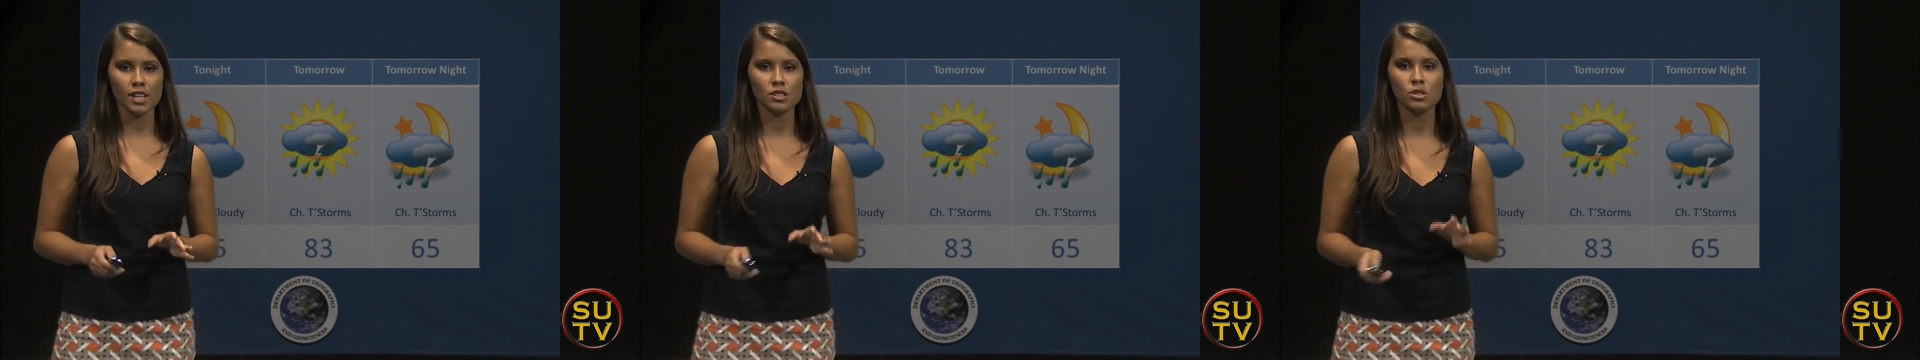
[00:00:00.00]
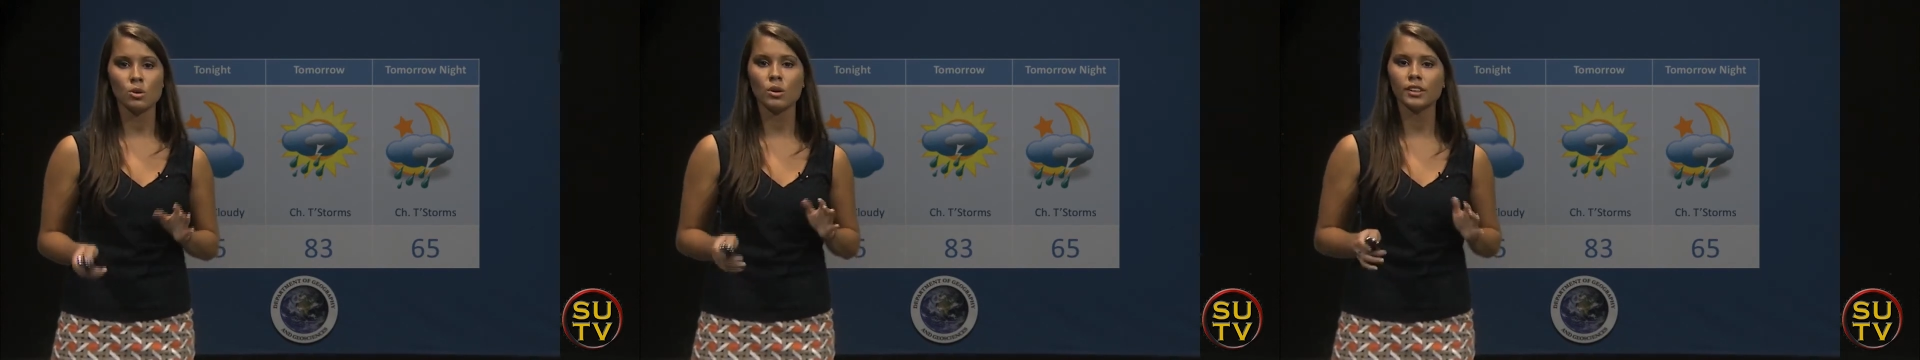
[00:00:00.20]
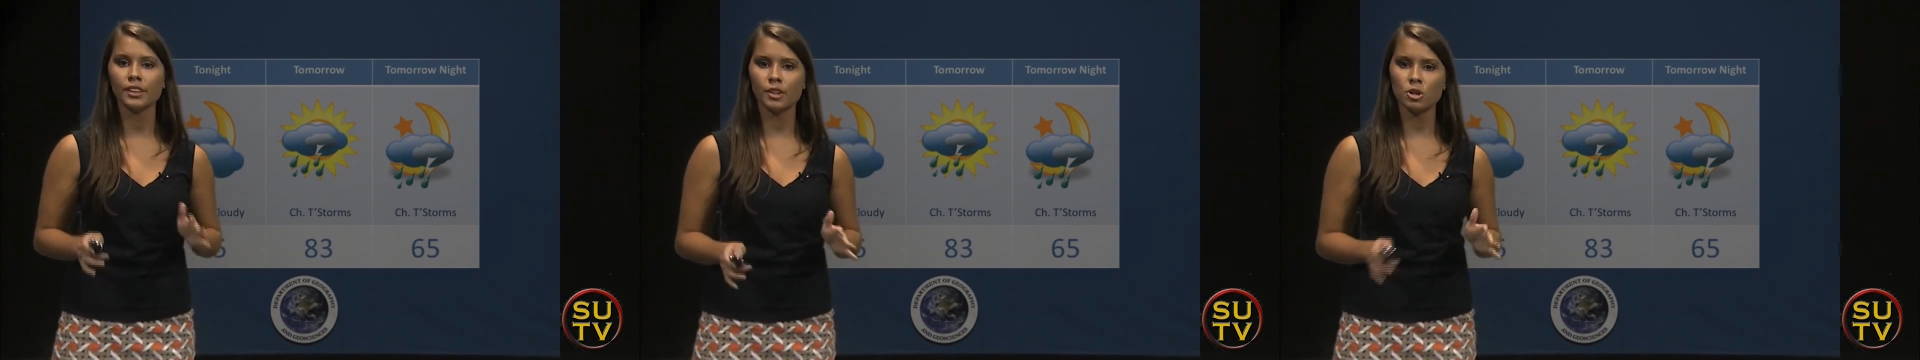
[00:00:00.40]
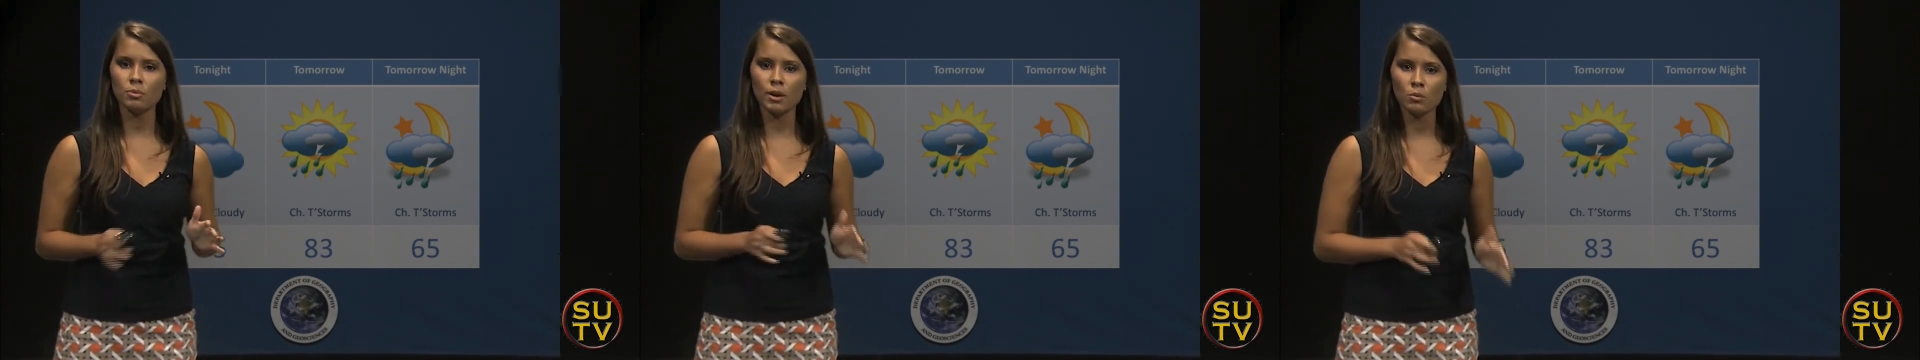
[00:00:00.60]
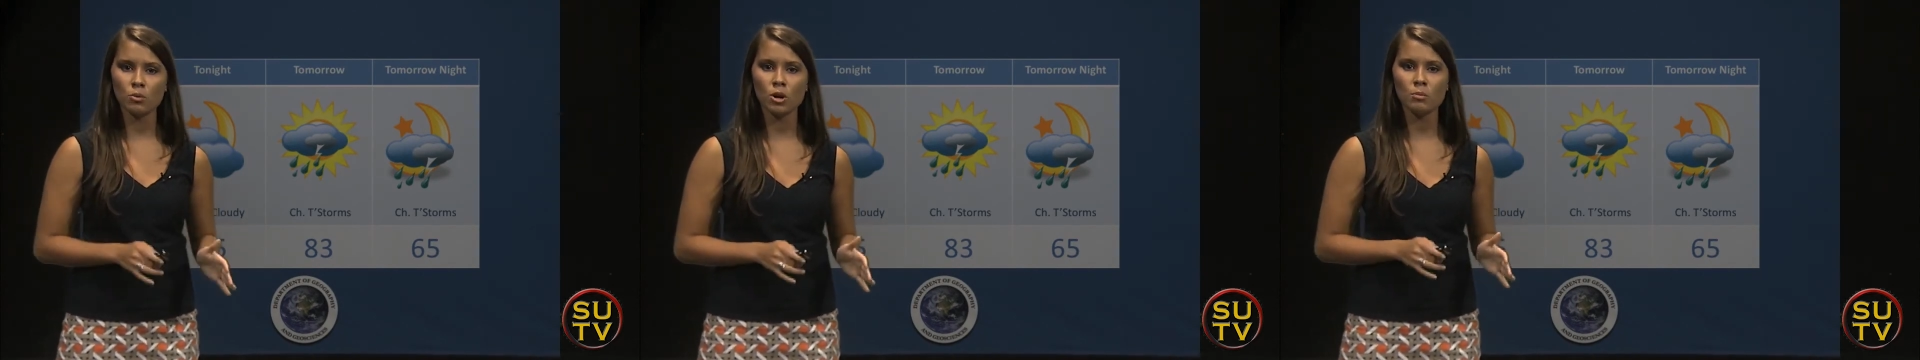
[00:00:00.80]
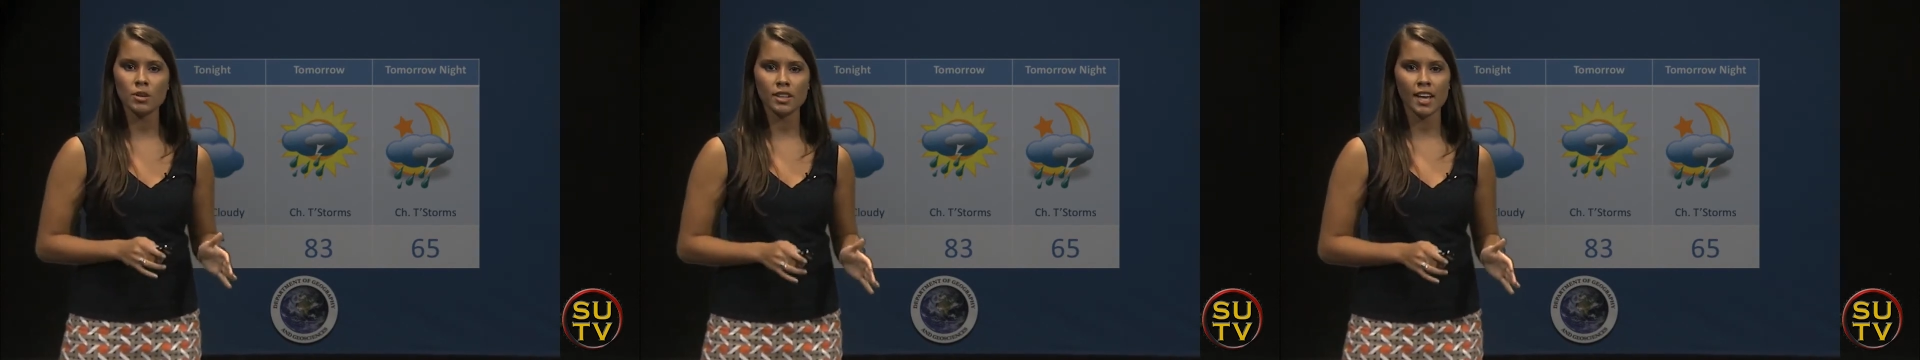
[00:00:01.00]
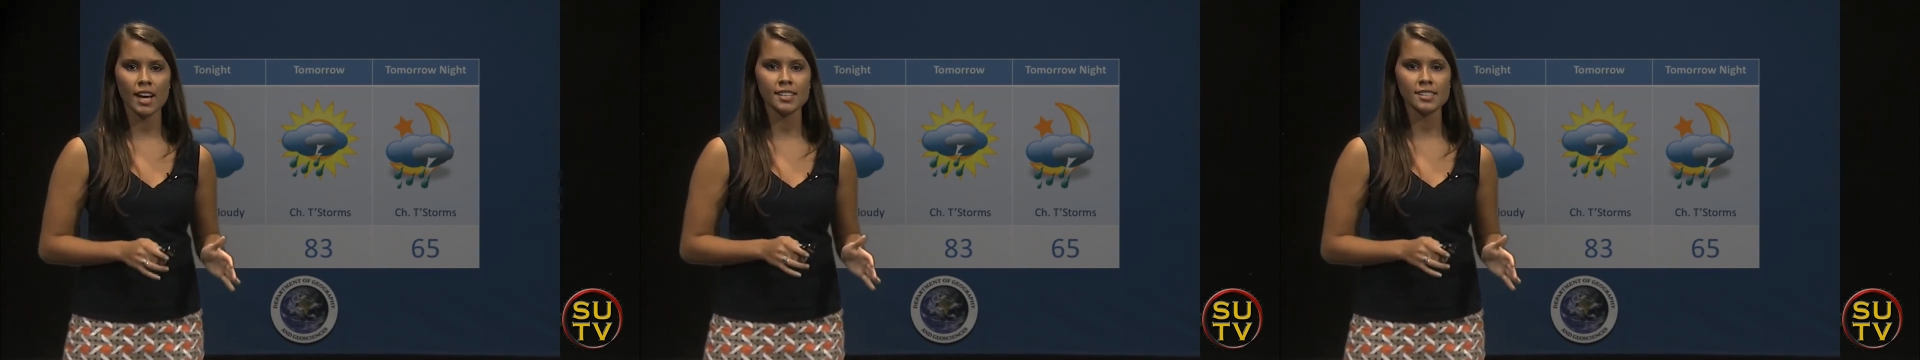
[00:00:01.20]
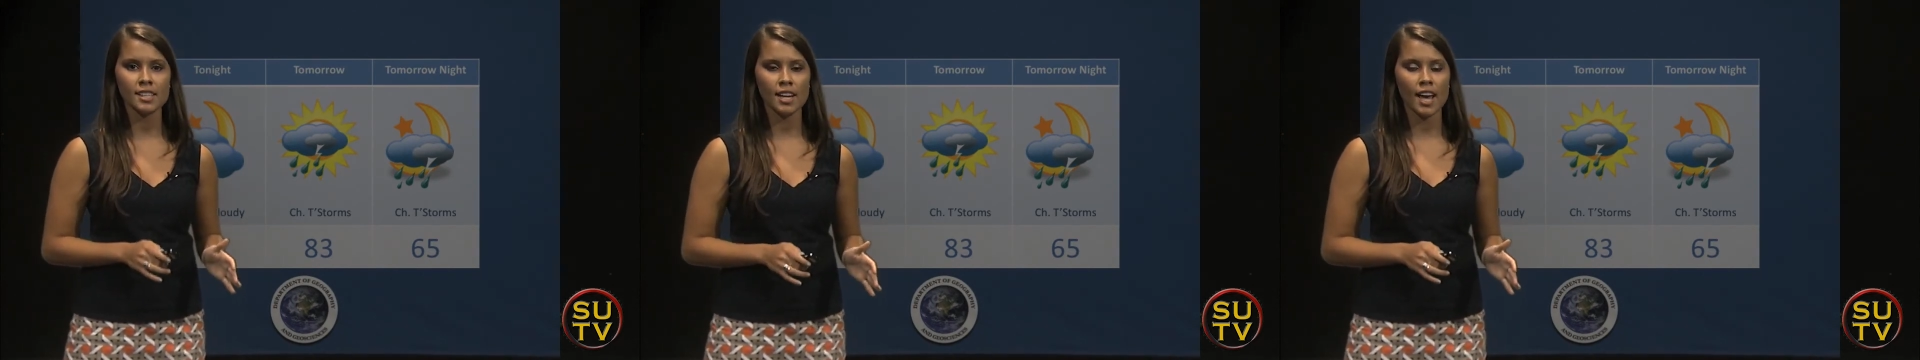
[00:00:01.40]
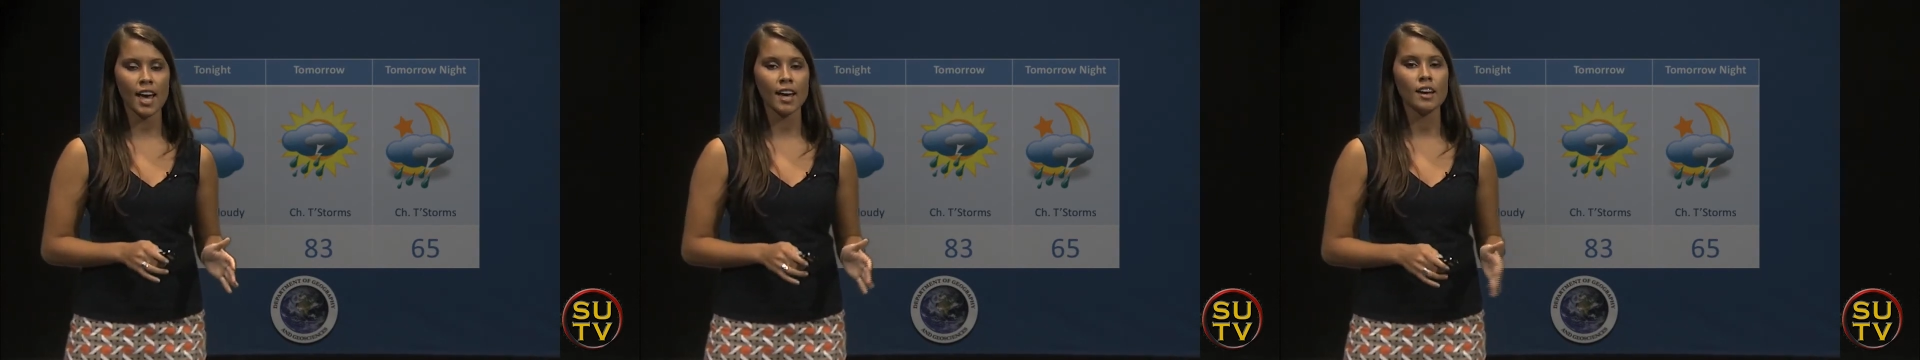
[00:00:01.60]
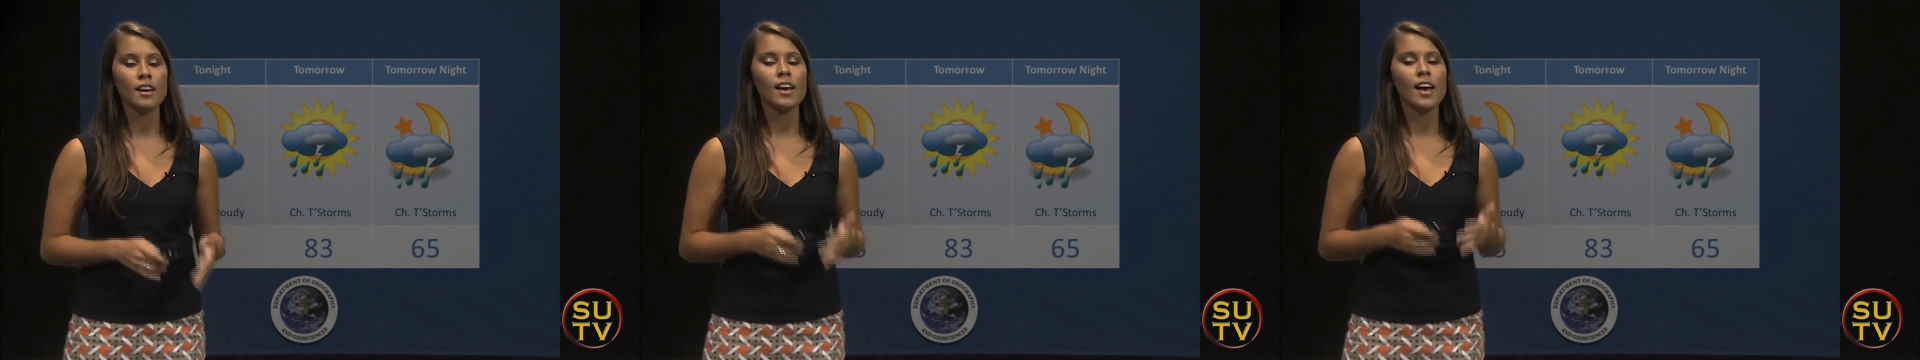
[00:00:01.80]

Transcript: so a little bit warmer than today